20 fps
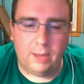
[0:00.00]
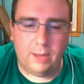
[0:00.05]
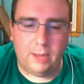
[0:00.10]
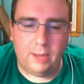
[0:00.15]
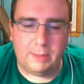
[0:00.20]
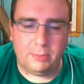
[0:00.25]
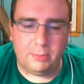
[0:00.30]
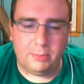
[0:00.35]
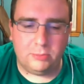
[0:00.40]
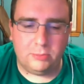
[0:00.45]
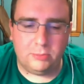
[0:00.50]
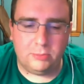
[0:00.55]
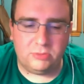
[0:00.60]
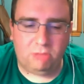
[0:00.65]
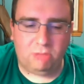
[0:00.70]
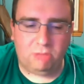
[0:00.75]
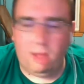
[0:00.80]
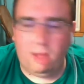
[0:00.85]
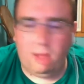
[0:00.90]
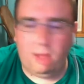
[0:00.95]
People's
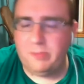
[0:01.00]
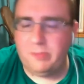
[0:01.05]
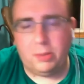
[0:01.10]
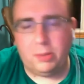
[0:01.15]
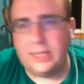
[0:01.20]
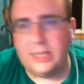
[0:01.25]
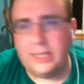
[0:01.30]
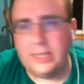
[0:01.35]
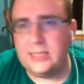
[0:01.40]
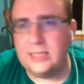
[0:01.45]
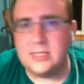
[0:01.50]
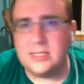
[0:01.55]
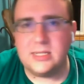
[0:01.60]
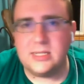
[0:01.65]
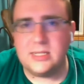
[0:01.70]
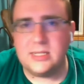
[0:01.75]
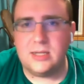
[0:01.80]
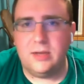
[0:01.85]
live plays